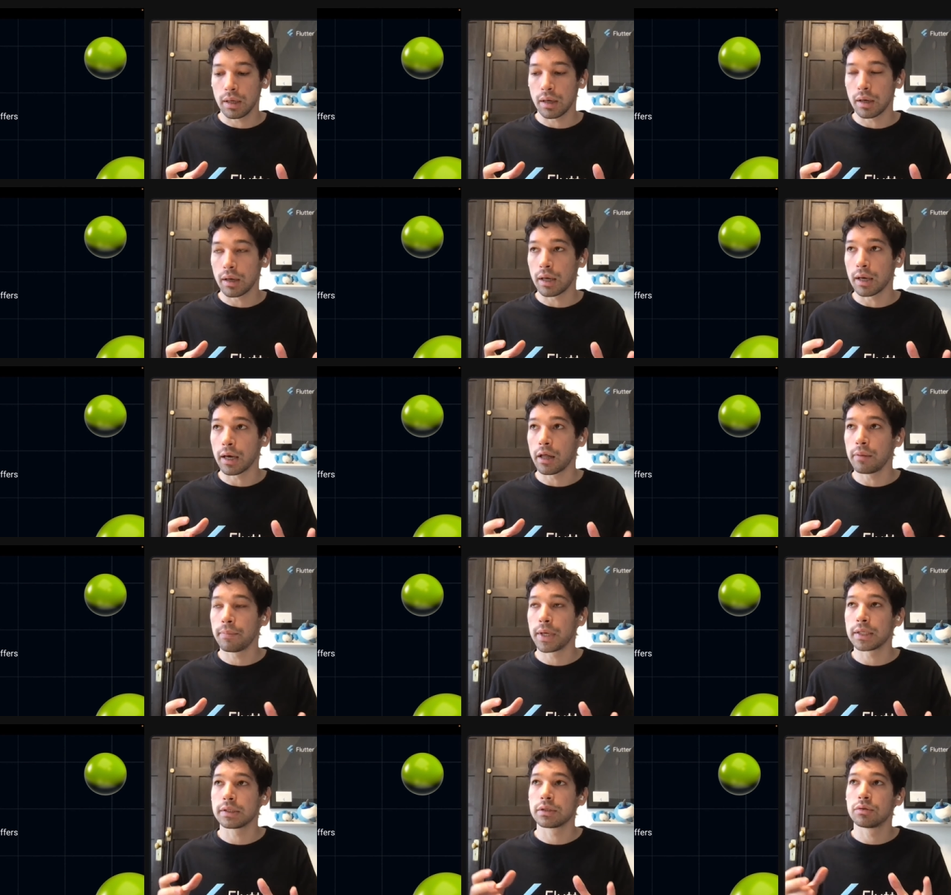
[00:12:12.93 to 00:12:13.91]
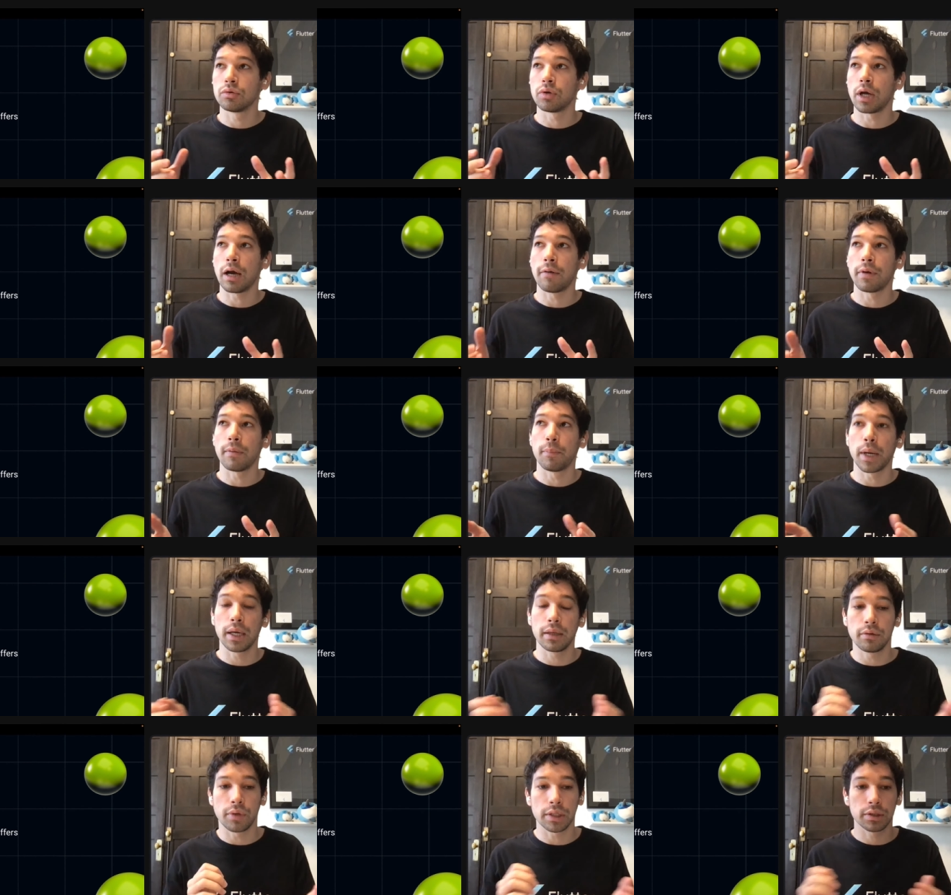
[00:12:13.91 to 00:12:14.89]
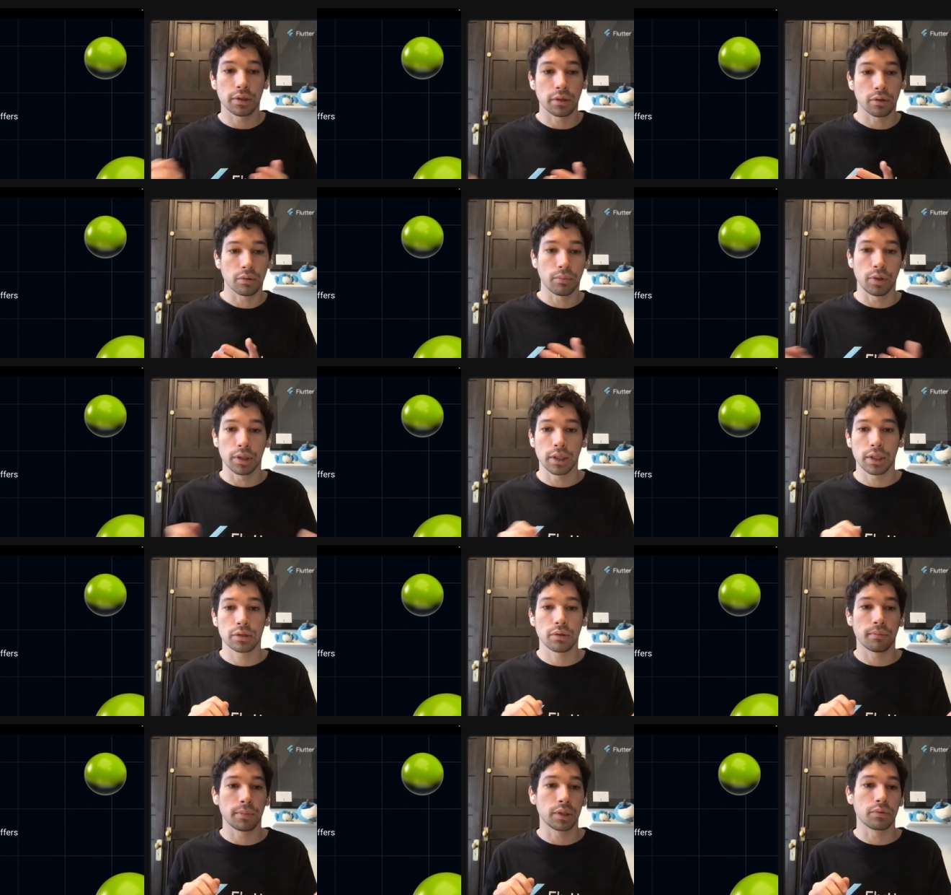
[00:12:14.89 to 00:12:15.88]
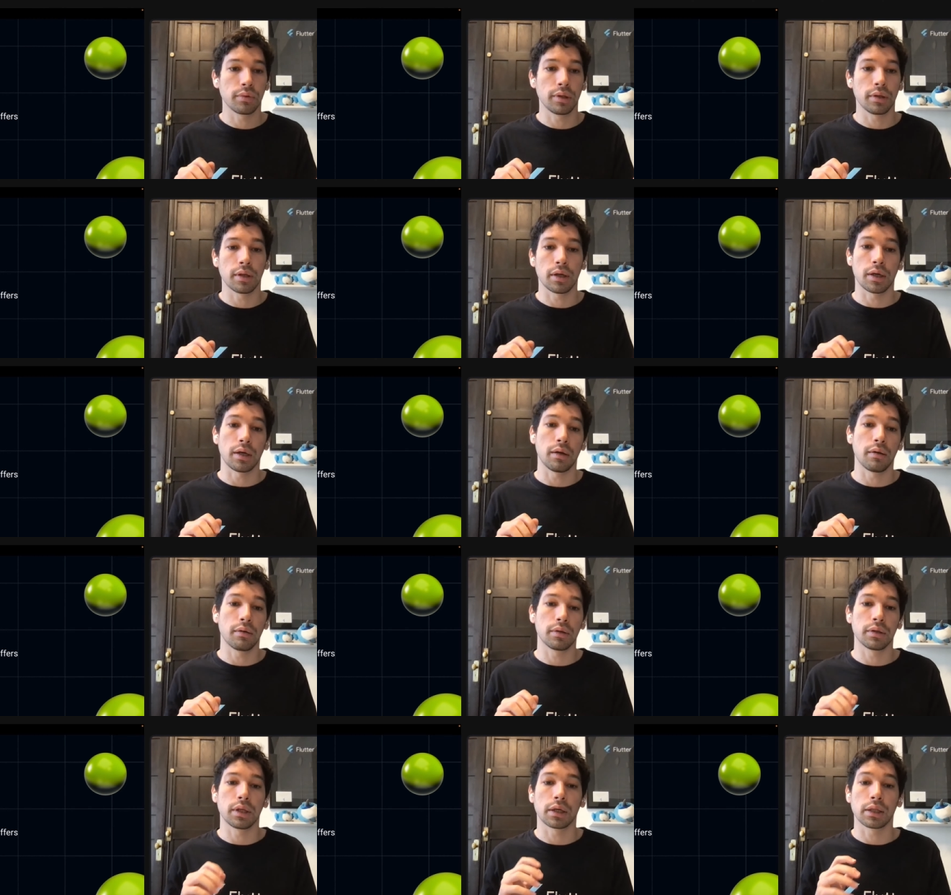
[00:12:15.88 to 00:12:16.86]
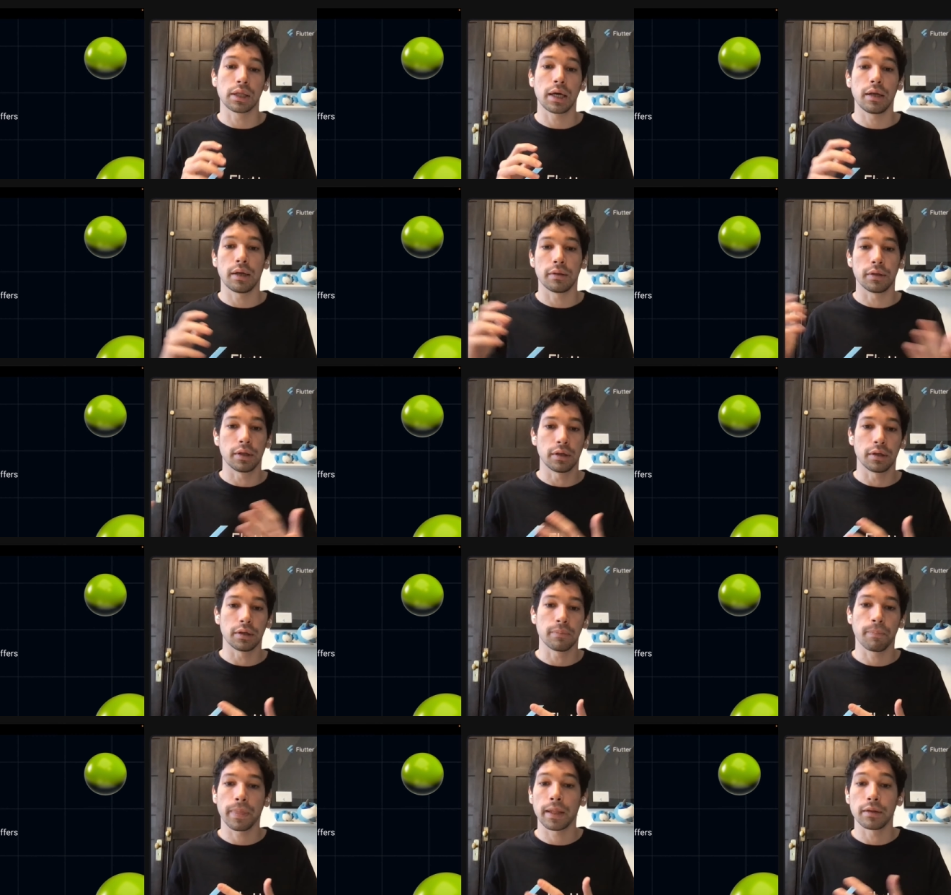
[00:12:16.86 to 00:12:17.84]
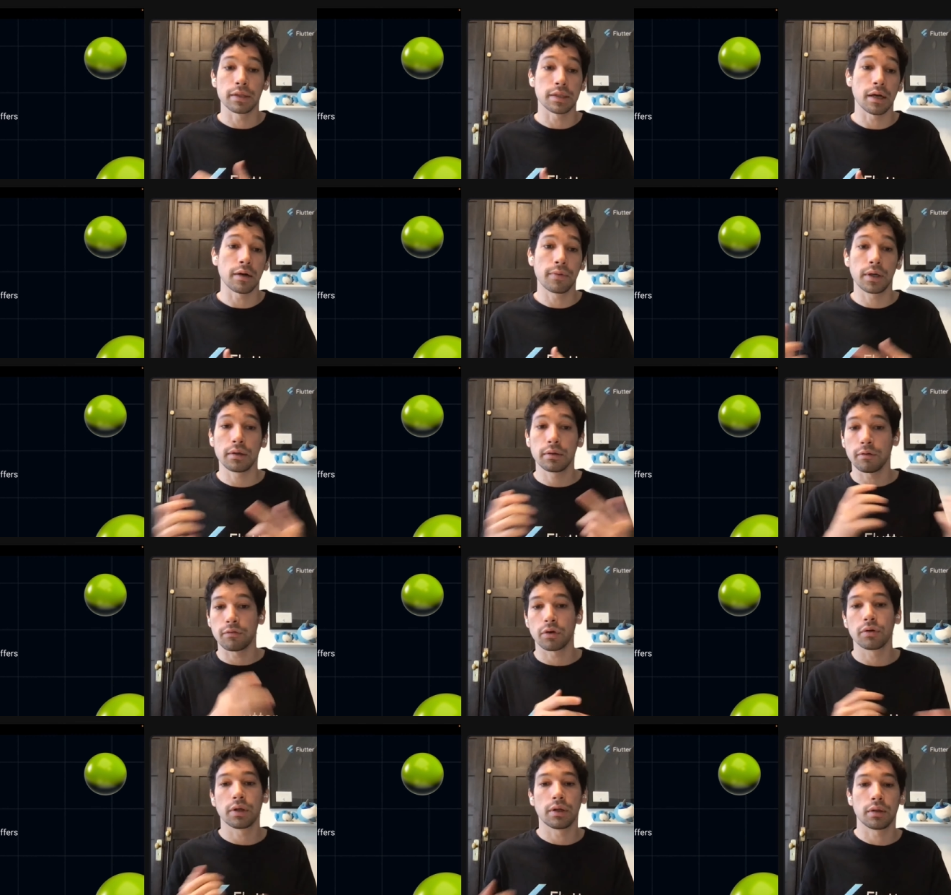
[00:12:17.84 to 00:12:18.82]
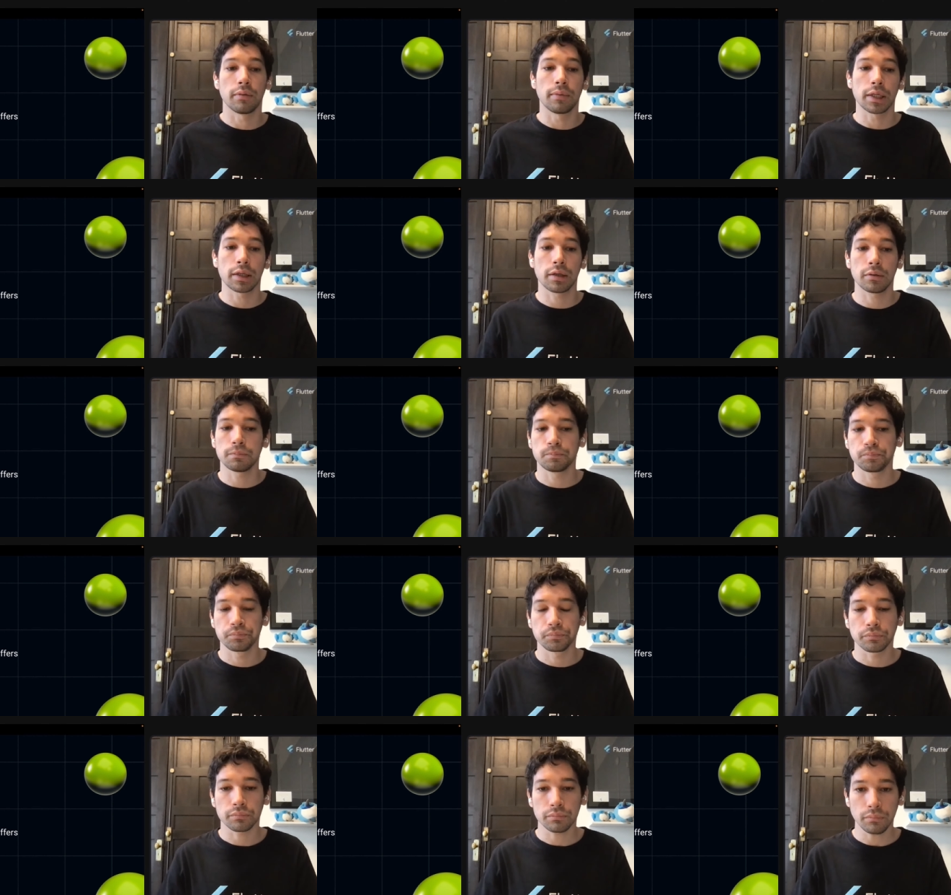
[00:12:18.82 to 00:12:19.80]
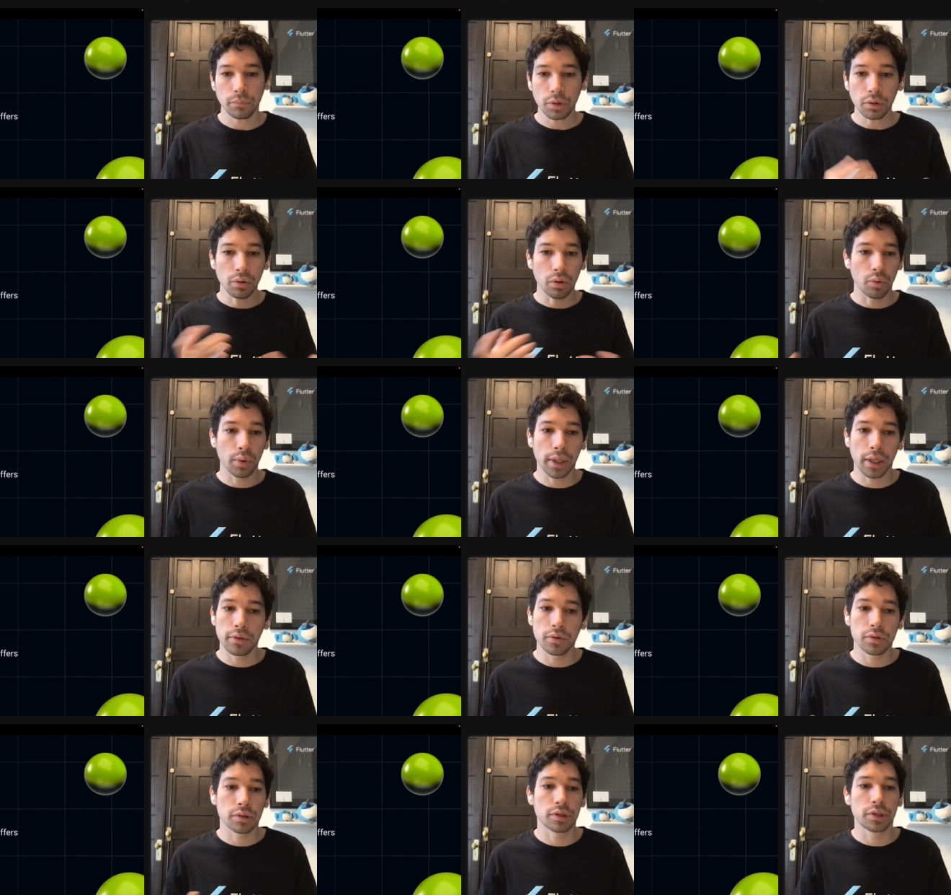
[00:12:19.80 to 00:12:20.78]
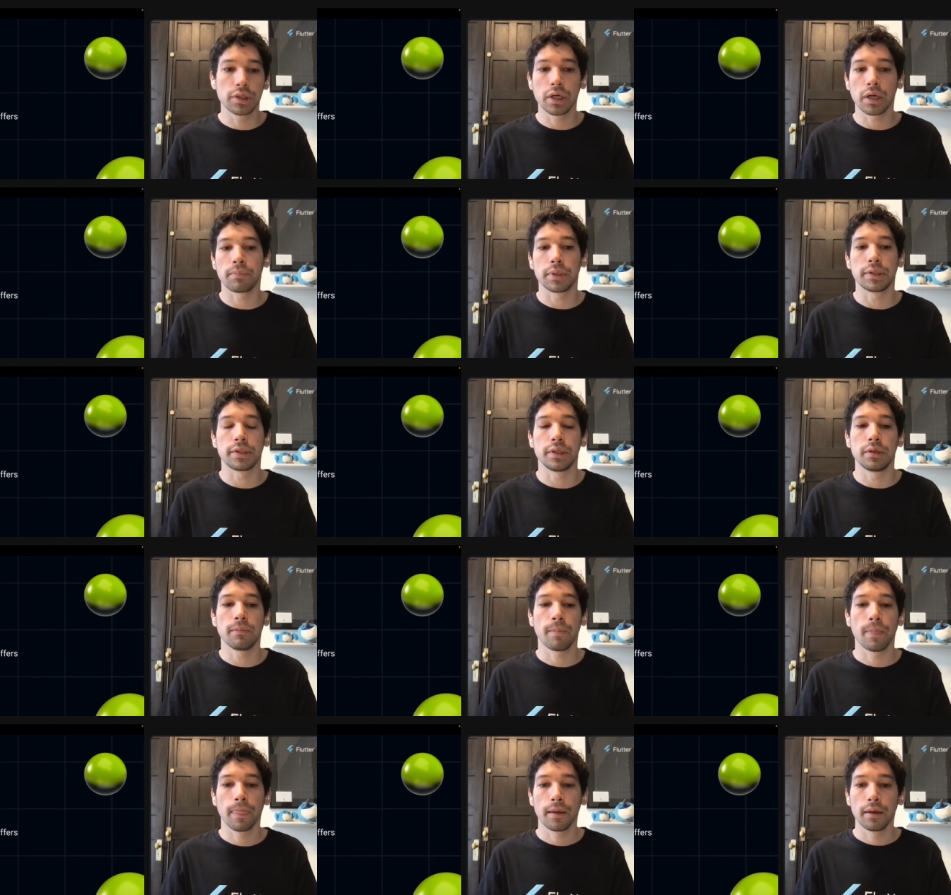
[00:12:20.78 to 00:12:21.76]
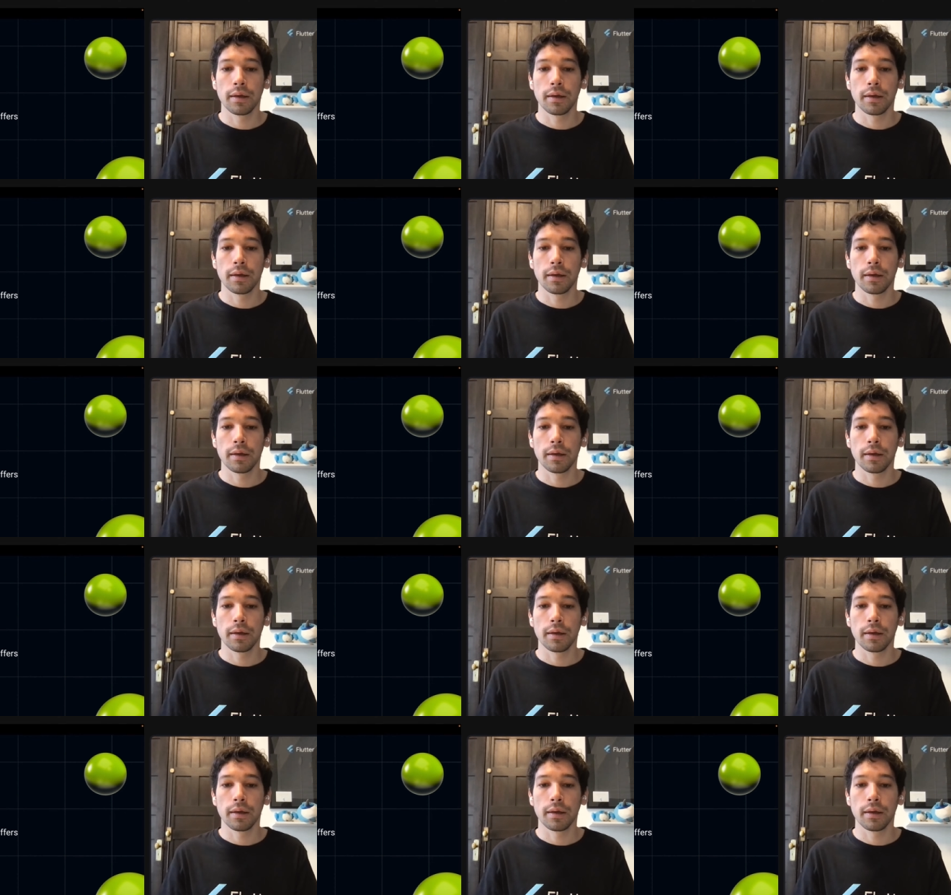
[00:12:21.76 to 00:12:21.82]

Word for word: uh, help us to have a bi-directional communication between the, the client and the, and the server, the front end and the backend. Or we can use gRPC